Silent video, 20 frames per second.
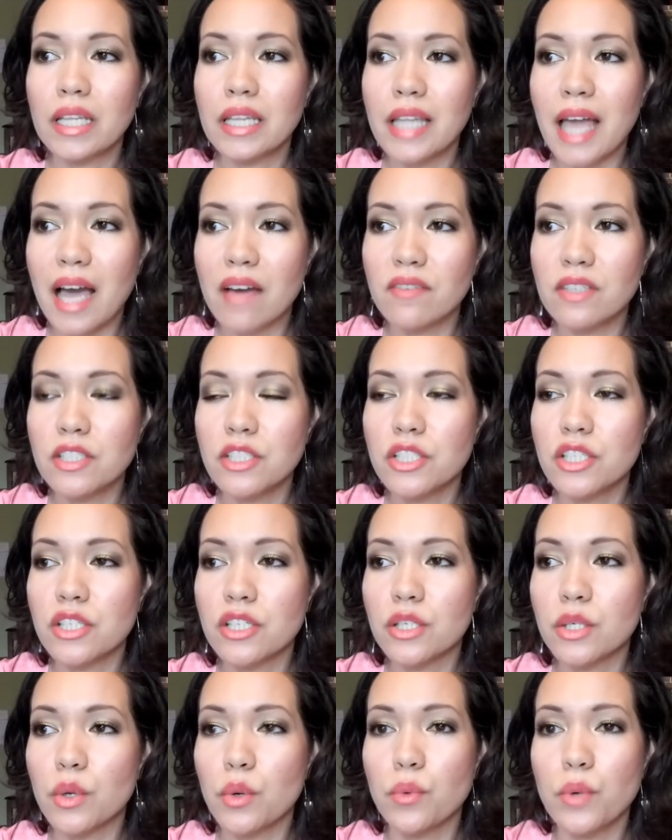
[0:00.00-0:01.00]

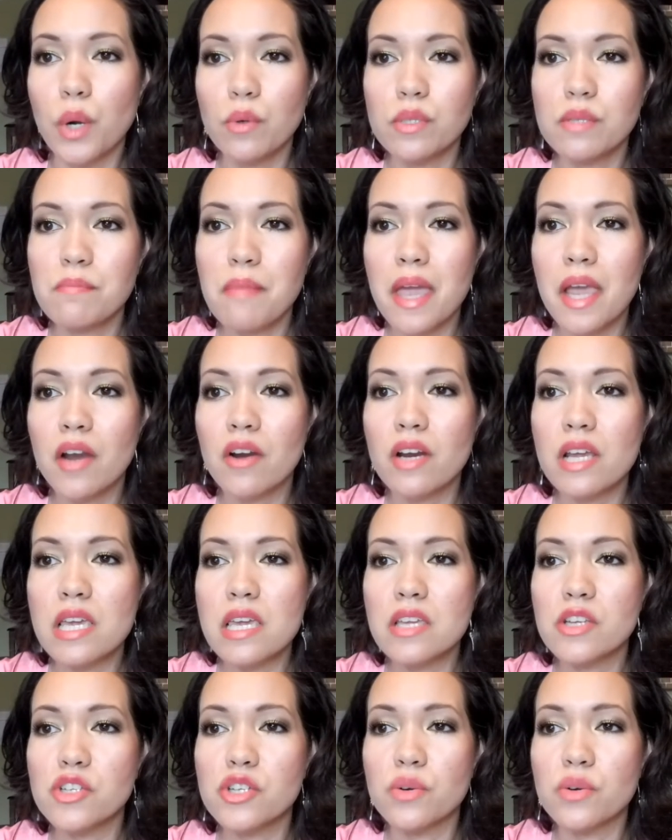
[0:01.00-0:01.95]
lavender, rosemary,